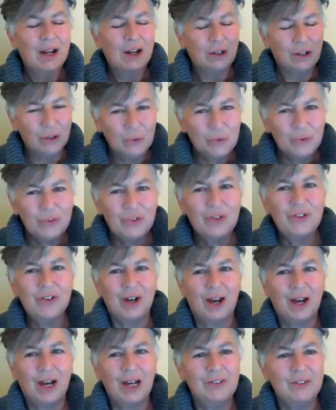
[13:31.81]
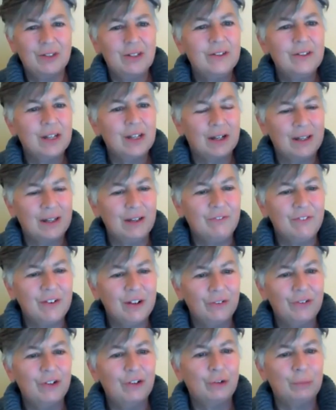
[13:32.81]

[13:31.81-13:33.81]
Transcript: closed his eyes, and he said he felt he